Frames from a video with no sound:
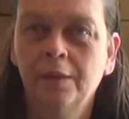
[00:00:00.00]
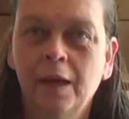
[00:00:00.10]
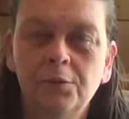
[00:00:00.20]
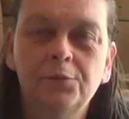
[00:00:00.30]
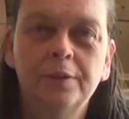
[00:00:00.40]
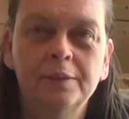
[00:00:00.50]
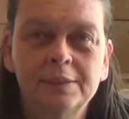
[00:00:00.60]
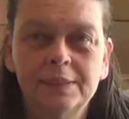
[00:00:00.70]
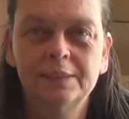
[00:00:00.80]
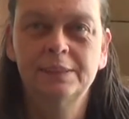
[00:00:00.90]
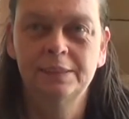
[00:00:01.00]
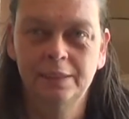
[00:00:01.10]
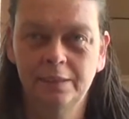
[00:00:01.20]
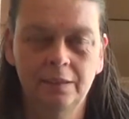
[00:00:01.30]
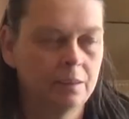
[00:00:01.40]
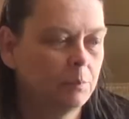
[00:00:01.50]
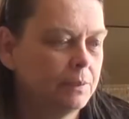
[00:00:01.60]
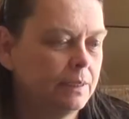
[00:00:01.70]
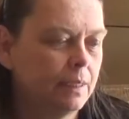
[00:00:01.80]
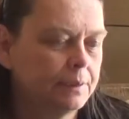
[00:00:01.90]
Hi friends, this is E, the
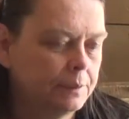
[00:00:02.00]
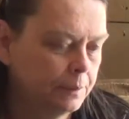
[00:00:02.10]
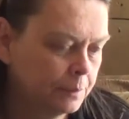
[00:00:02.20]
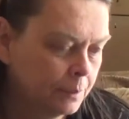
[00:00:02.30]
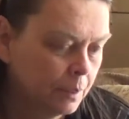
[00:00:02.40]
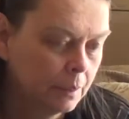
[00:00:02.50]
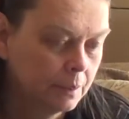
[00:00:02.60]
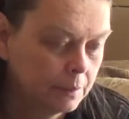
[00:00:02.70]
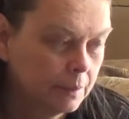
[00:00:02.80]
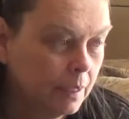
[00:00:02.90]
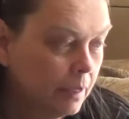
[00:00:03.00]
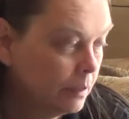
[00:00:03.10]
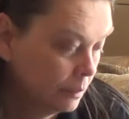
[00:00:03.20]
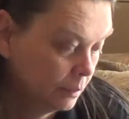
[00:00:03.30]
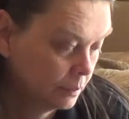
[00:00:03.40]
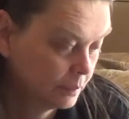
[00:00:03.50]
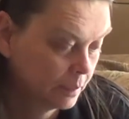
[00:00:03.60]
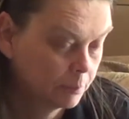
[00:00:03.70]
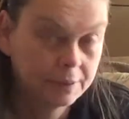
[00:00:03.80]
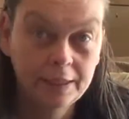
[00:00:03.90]
Empty Nester. Today it looks
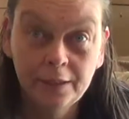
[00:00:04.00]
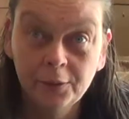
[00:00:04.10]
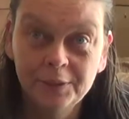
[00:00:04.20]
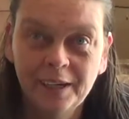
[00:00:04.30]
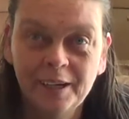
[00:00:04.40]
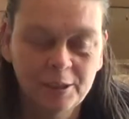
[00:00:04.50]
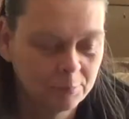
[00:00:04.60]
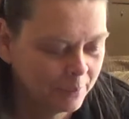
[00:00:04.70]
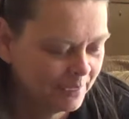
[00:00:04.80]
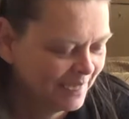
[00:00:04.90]
like potato time.